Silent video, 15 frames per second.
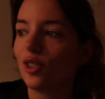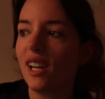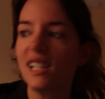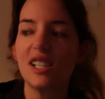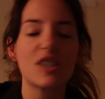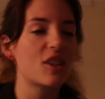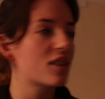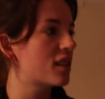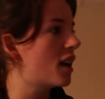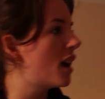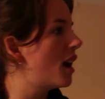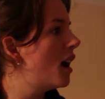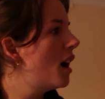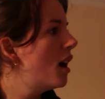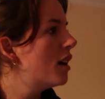trees, and she was
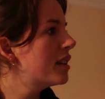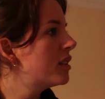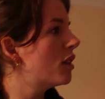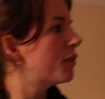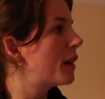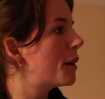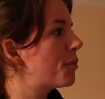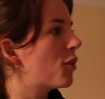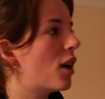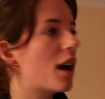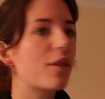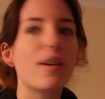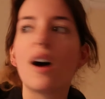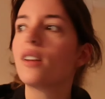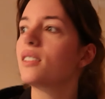like, not very
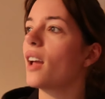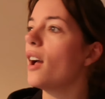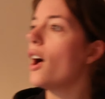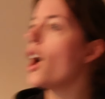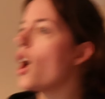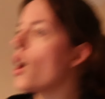private. I was like,